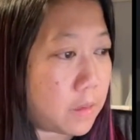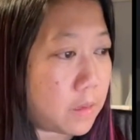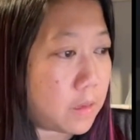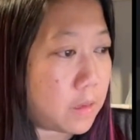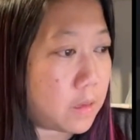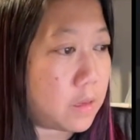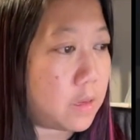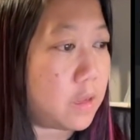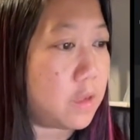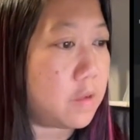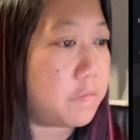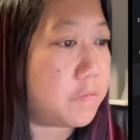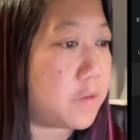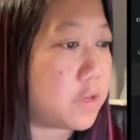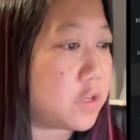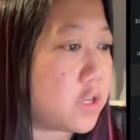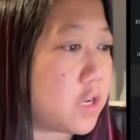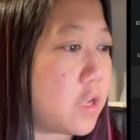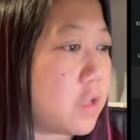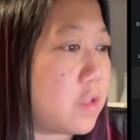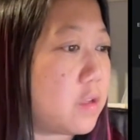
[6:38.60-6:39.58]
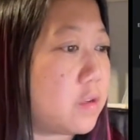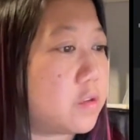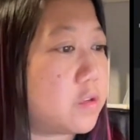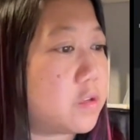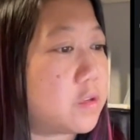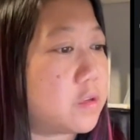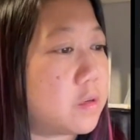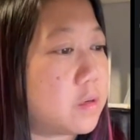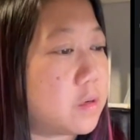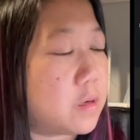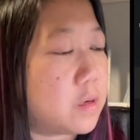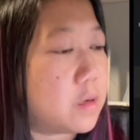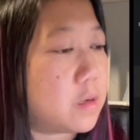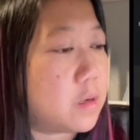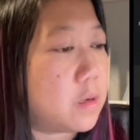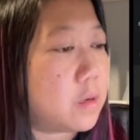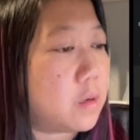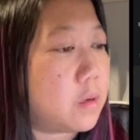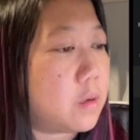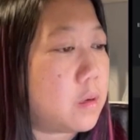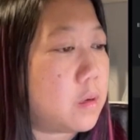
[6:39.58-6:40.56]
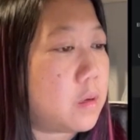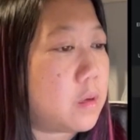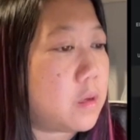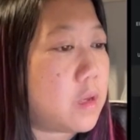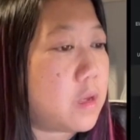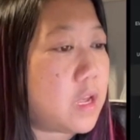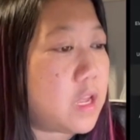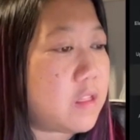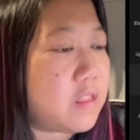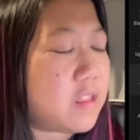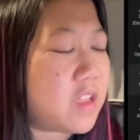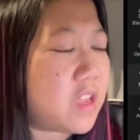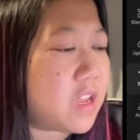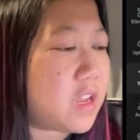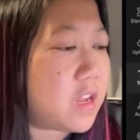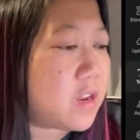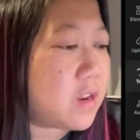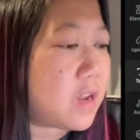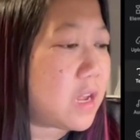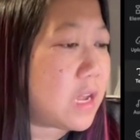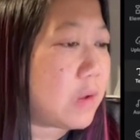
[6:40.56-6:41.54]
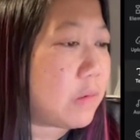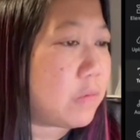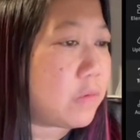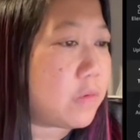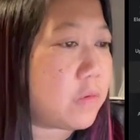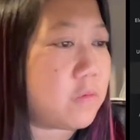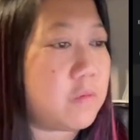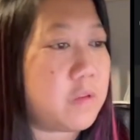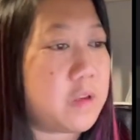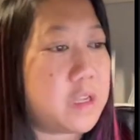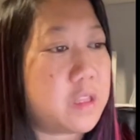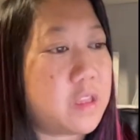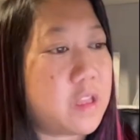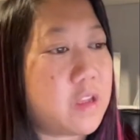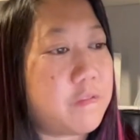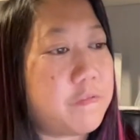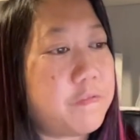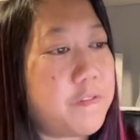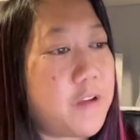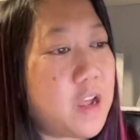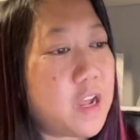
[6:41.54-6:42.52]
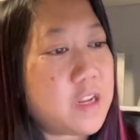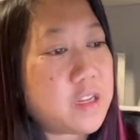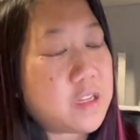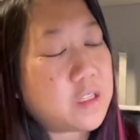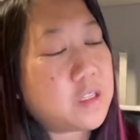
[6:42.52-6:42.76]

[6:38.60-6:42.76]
mail fee challenge. And then I don't like that font.